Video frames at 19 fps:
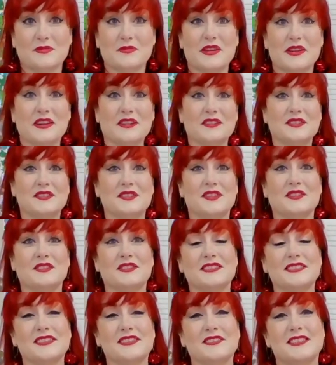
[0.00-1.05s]
Zoom here
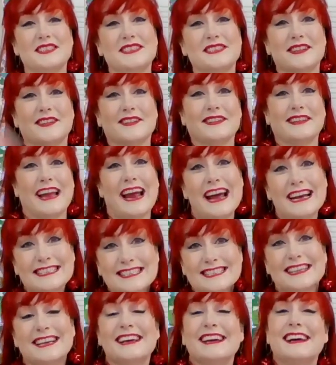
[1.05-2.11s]
soon. So this is our
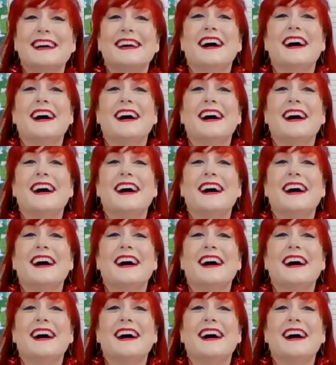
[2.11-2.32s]
last